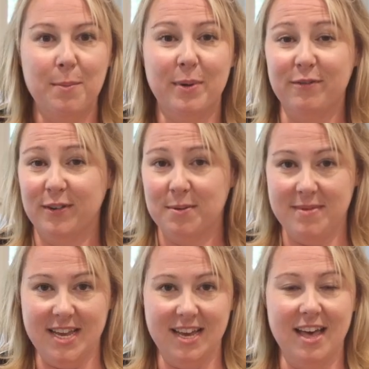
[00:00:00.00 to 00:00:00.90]
But for
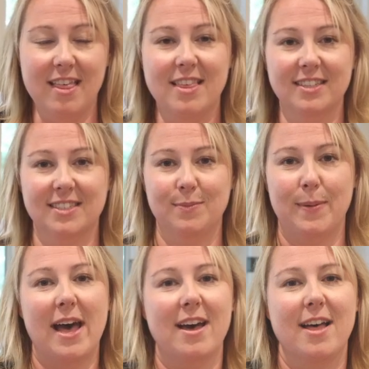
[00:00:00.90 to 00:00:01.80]
me, the
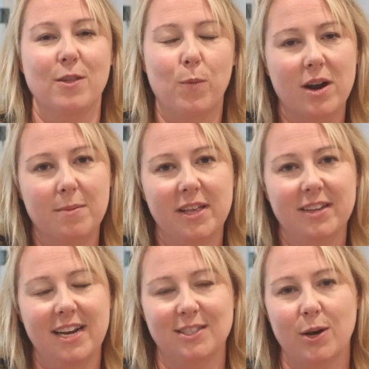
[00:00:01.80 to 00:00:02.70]
spot on the
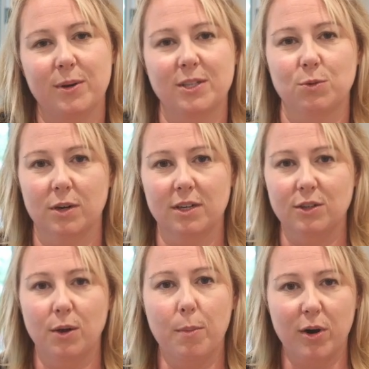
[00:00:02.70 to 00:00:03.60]
watermelon has always
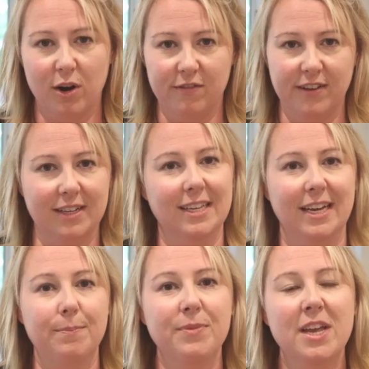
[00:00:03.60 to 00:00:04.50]
worked
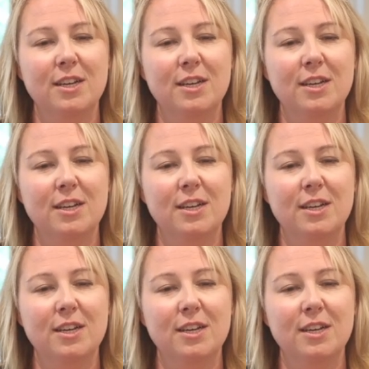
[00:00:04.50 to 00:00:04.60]
perfectly.